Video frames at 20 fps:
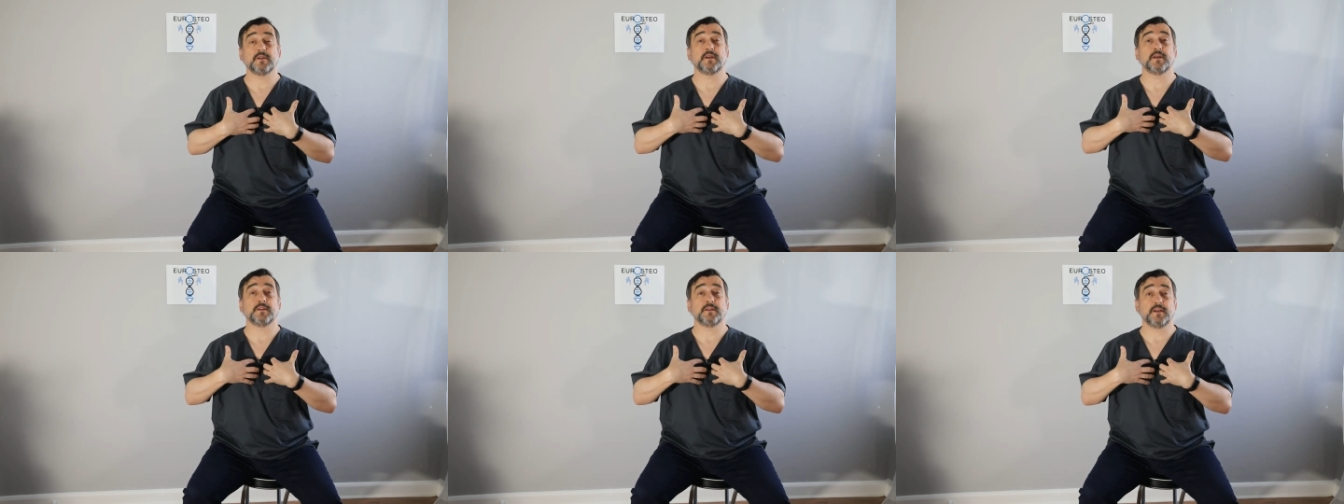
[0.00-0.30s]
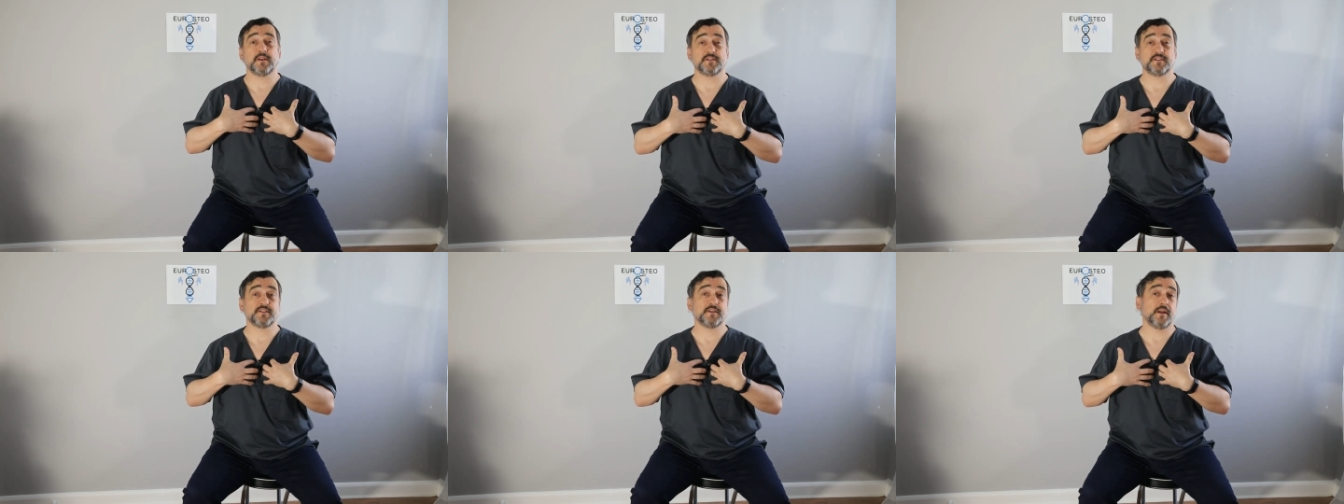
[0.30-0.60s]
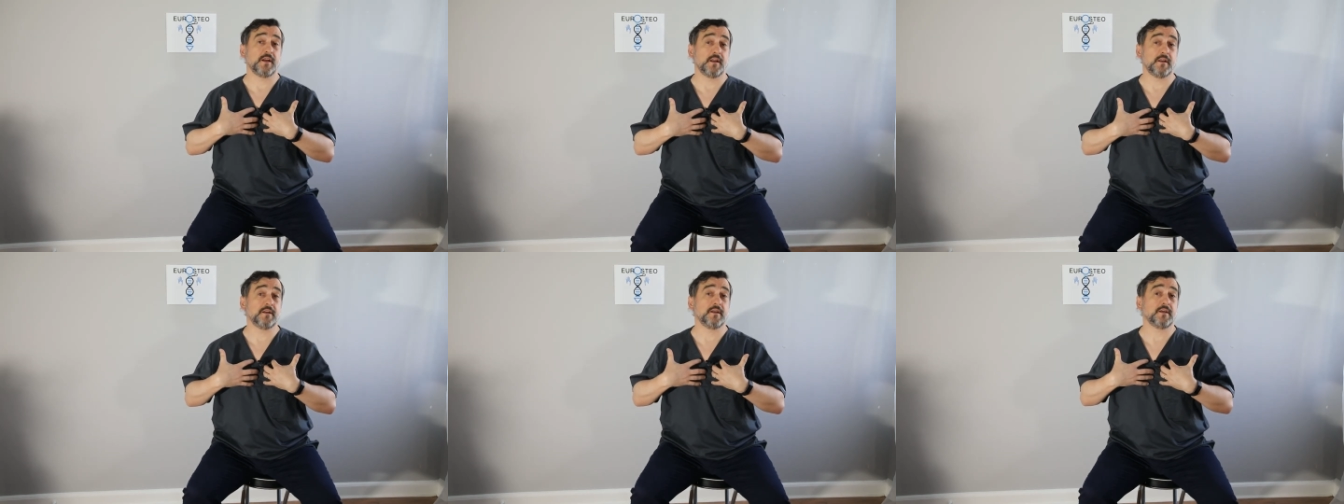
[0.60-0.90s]
and
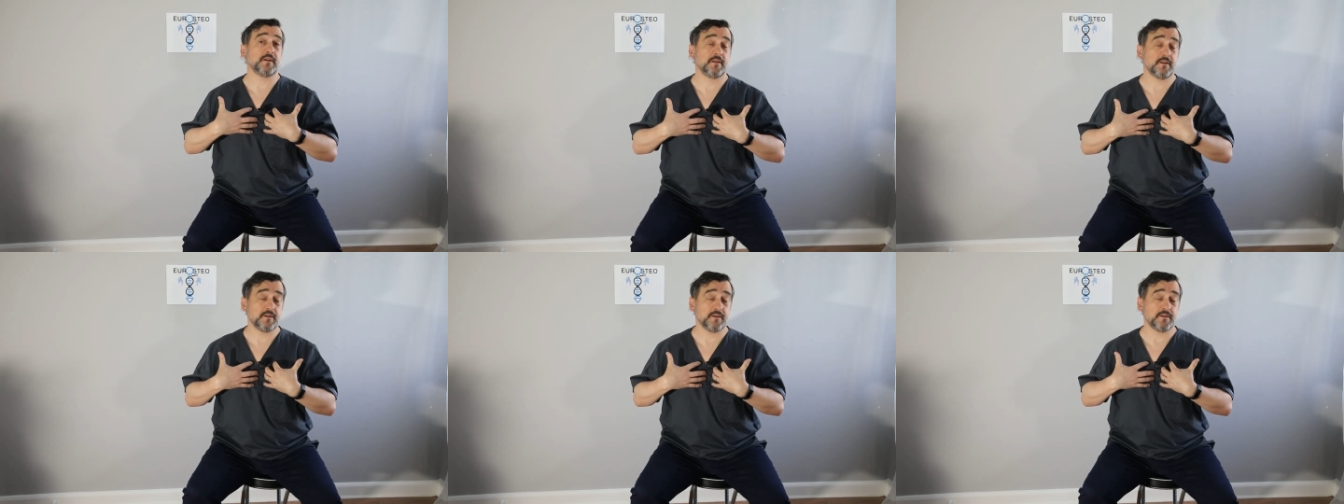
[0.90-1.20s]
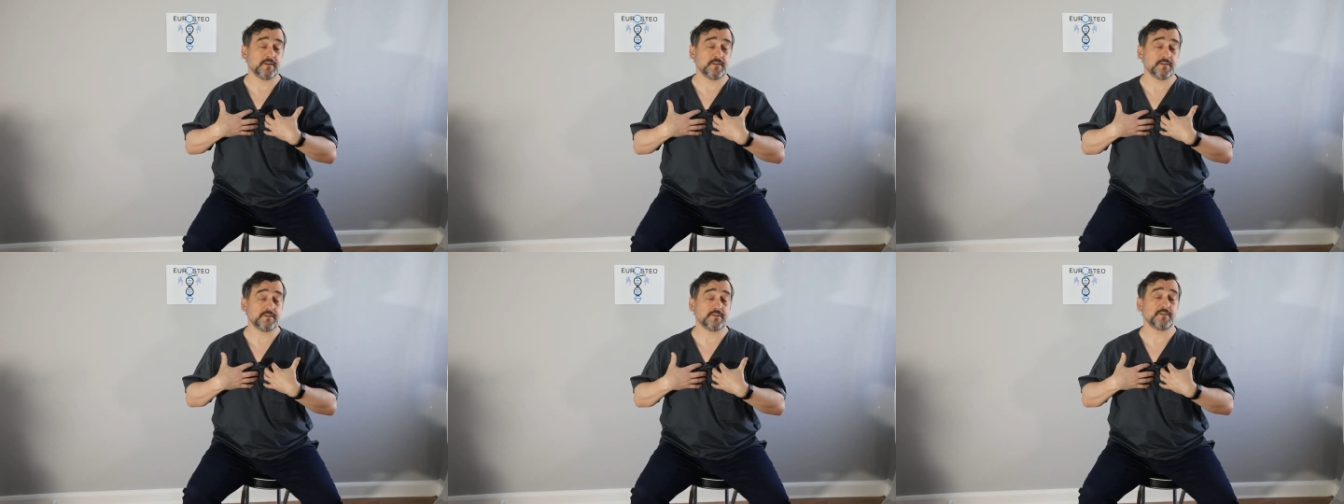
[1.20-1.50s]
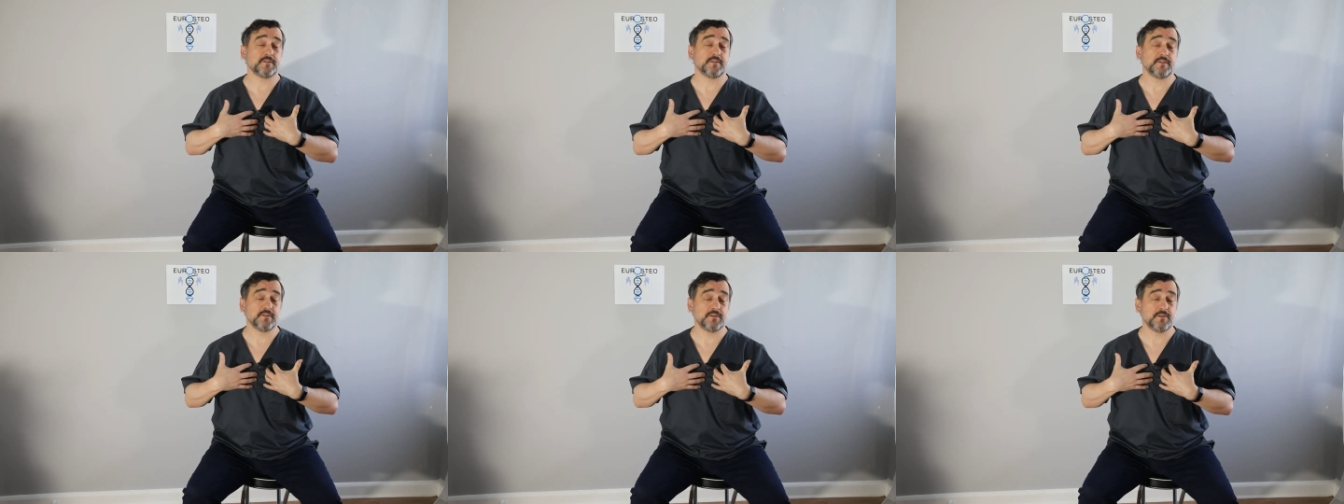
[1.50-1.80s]
exhaling
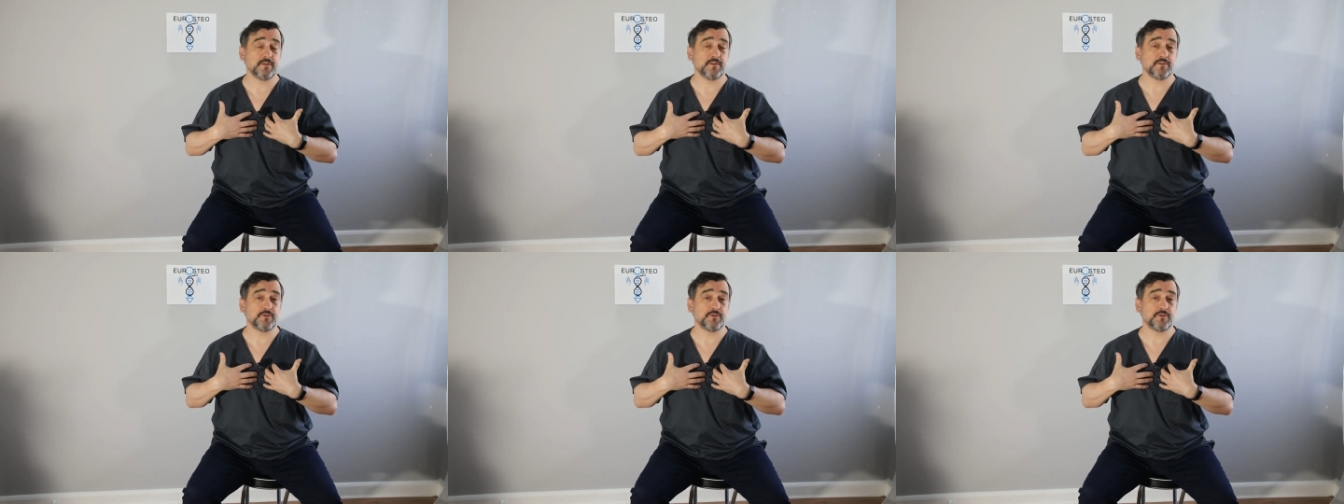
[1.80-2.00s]
is